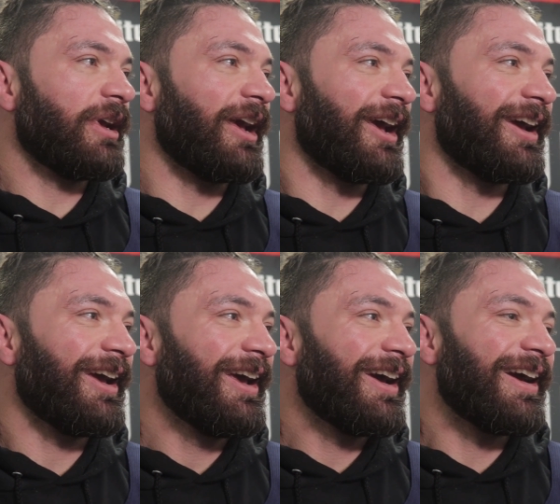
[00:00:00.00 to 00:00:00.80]

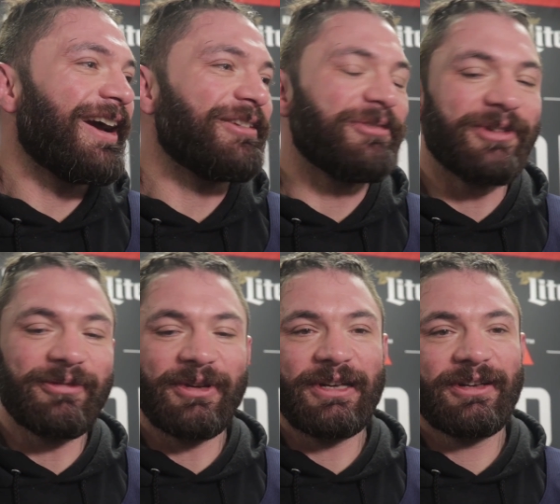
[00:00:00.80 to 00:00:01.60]
I had to
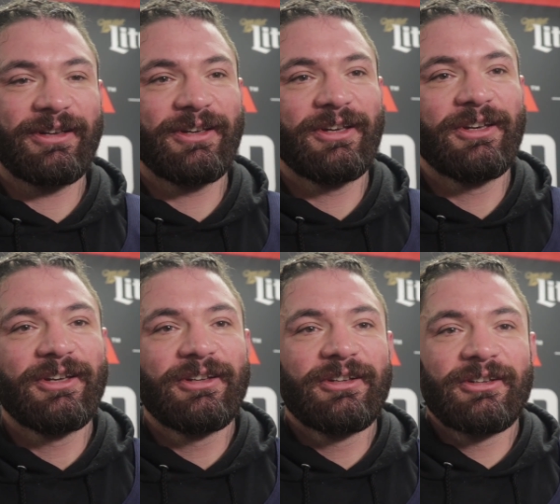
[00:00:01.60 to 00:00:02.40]
win, man.
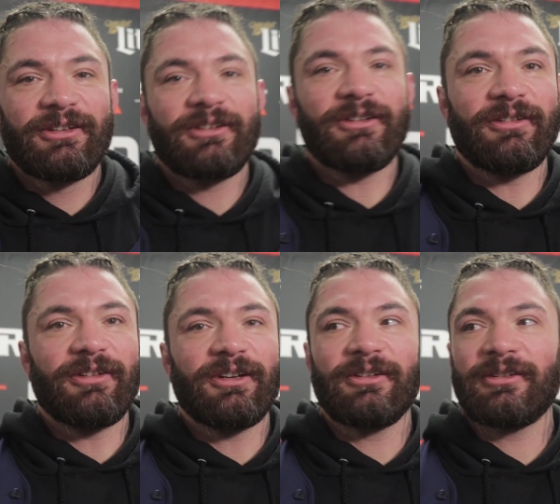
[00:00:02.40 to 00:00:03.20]
All right.